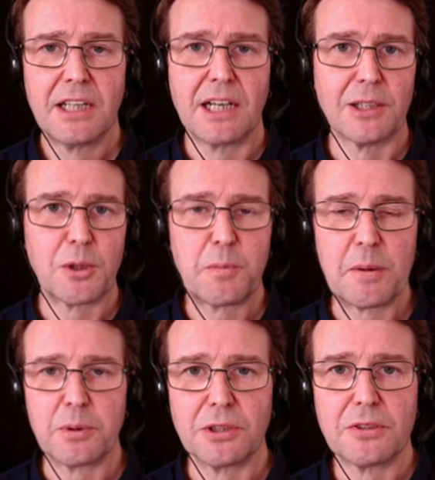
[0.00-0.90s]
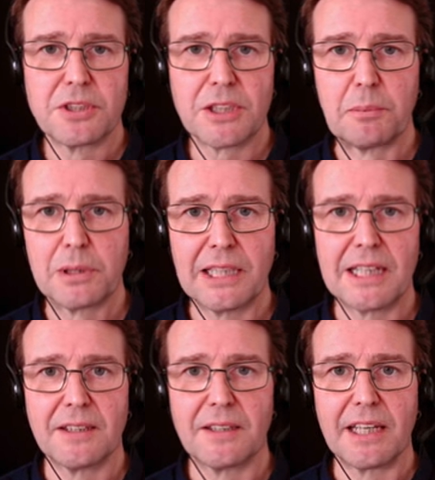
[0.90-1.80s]
a lot of people used to
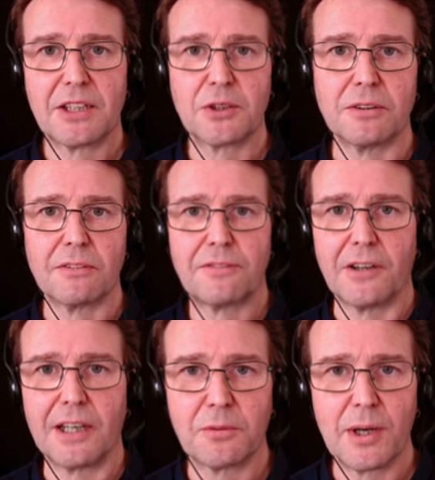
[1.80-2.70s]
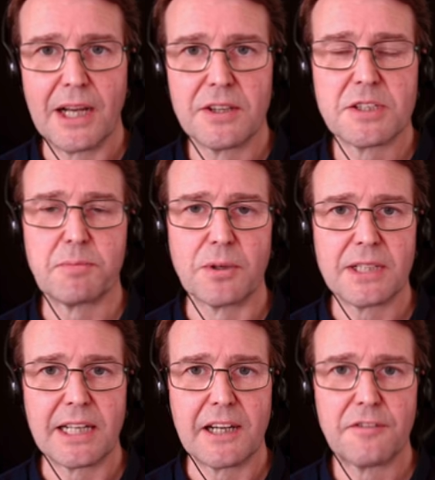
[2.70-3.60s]
complain that they couldn't find where the spot
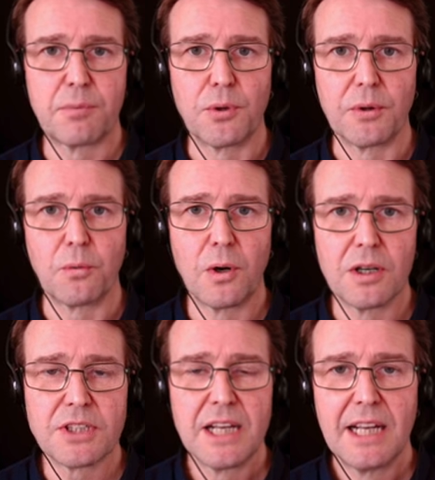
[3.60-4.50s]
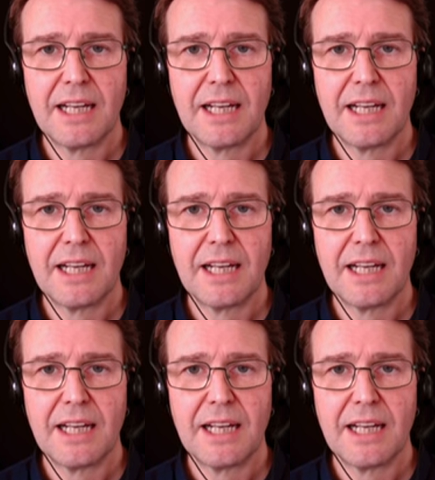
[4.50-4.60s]
AF point was